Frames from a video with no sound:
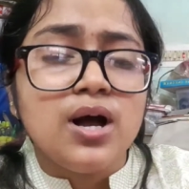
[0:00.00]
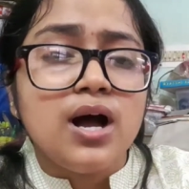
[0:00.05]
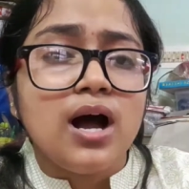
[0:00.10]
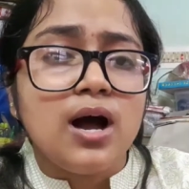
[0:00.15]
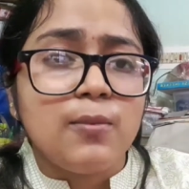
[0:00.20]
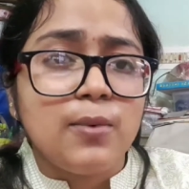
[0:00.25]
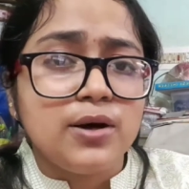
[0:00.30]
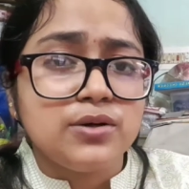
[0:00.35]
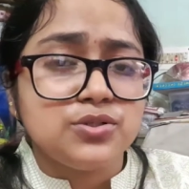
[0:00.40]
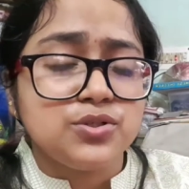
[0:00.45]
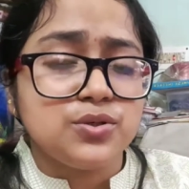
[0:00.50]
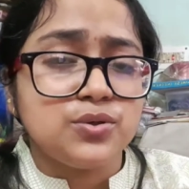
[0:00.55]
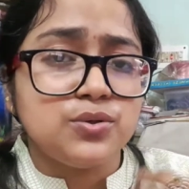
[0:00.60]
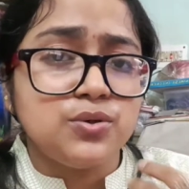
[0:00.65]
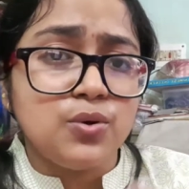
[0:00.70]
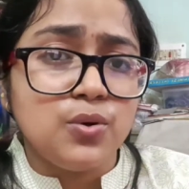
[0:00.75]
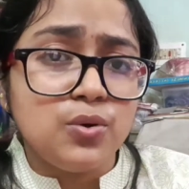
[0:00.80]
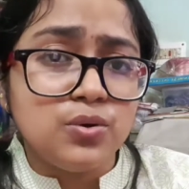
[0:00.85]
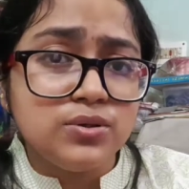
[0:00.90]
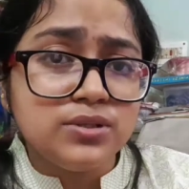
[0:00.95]
about your
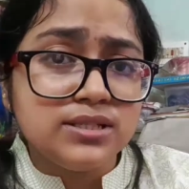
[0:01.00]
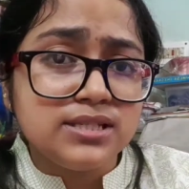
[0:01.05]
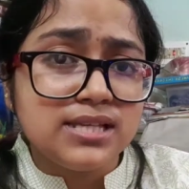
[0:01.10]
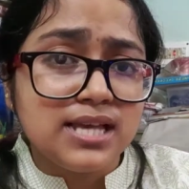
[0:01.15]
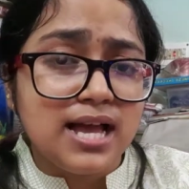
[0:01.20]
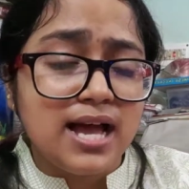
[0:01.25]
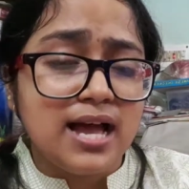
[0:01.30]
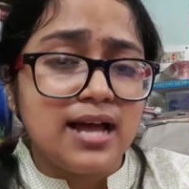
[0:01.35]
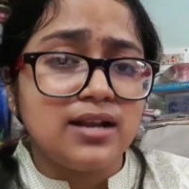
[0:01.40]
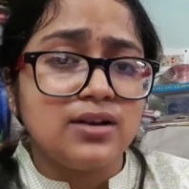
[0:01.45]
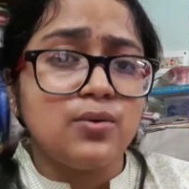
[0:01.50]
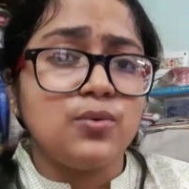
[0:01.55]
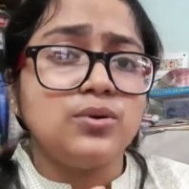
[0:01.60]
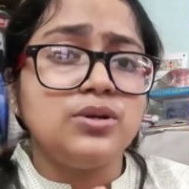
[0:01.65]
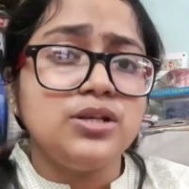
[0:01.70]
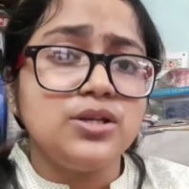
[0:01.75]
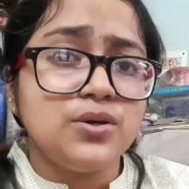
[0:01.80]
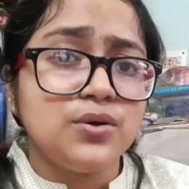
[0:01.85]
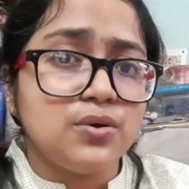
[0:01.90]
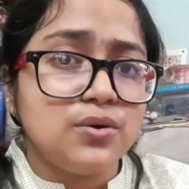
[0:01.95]
goals and
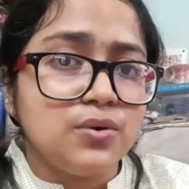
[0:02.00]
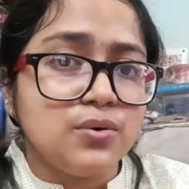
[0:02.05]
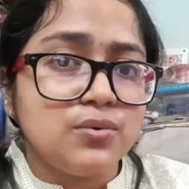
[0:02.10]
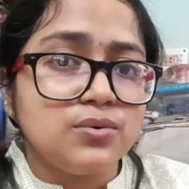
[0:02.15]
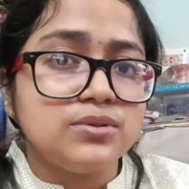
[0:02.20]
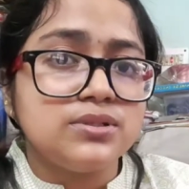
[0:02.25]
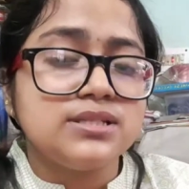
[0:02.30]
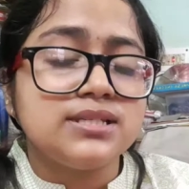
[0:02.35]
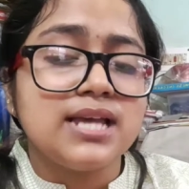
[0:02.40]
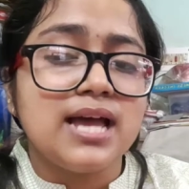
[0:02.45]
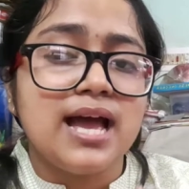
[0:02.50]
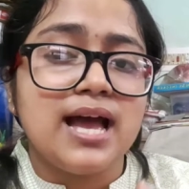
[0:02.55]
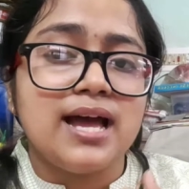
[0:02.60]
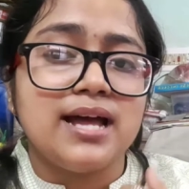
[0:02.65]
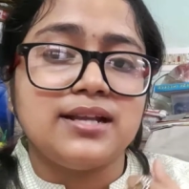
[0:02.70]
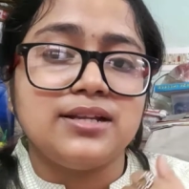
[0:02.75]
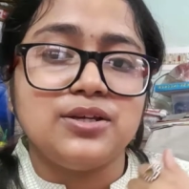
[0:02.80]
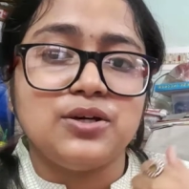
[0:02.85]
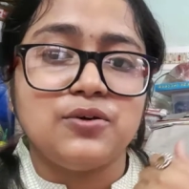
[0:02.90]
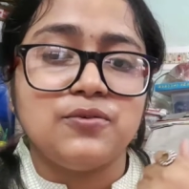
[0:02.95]
only your goals
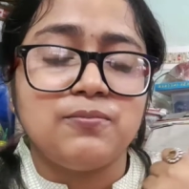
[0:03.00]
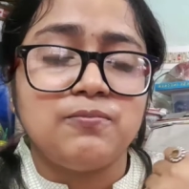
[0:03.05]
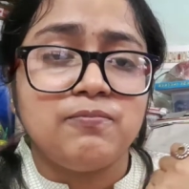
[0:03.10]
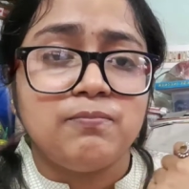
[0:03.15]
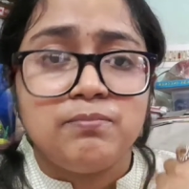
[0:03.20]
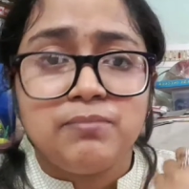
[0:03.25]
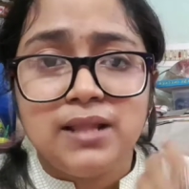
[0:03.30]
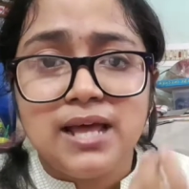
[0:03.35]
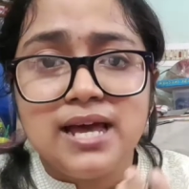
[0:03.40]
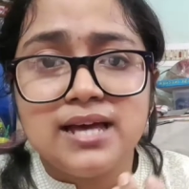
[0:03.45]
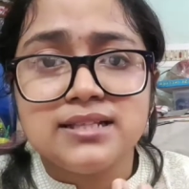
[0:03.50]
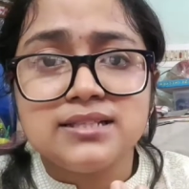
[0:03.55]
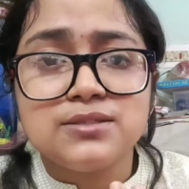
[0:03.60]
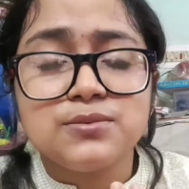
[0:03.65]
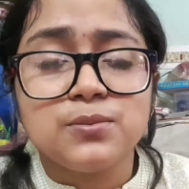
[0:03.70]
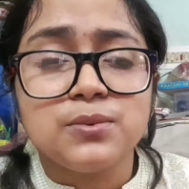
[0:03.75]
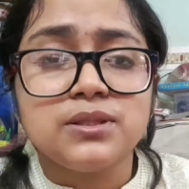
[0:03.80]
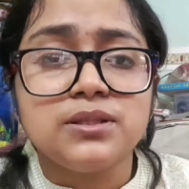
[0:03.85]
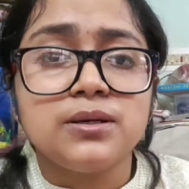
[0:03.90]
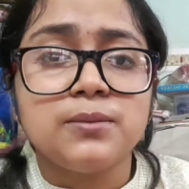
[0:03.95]
and your plans
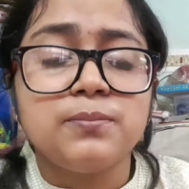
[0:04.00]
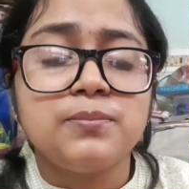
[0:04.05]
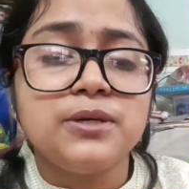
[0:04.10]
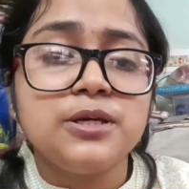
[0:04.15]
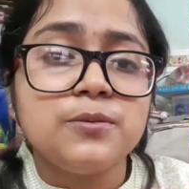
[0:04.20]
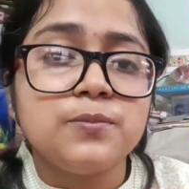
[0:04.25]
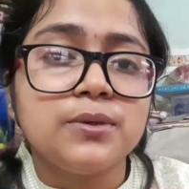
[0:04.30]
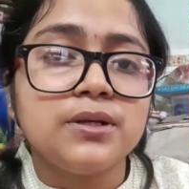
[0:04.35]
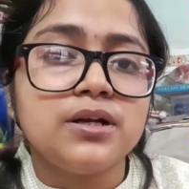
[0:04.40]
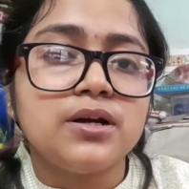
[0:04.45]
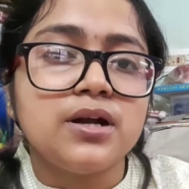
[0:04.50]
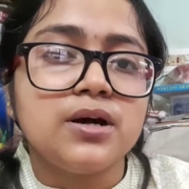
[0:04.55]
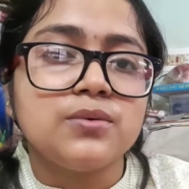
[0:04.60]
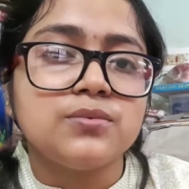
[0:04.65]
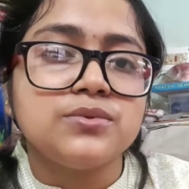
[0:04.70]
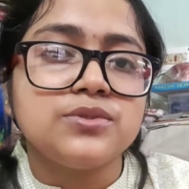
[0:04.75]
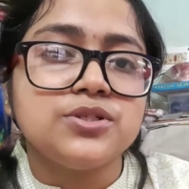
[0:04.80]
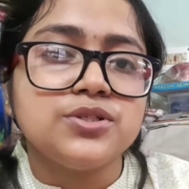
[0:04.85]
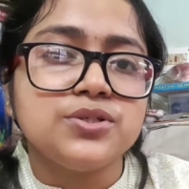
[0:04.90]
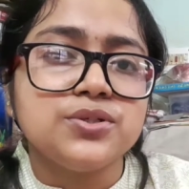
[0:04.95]
with the people
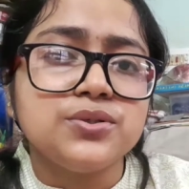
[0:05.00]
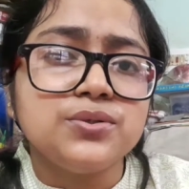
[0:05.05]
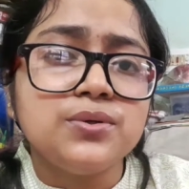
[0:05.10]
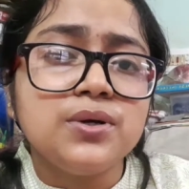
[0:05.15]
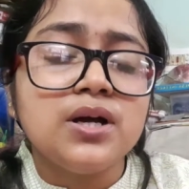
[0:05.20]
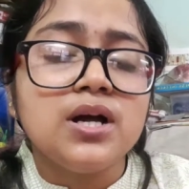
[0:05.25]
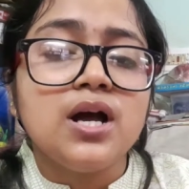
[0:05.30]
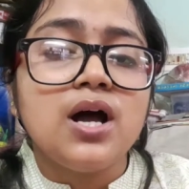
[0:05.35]
around you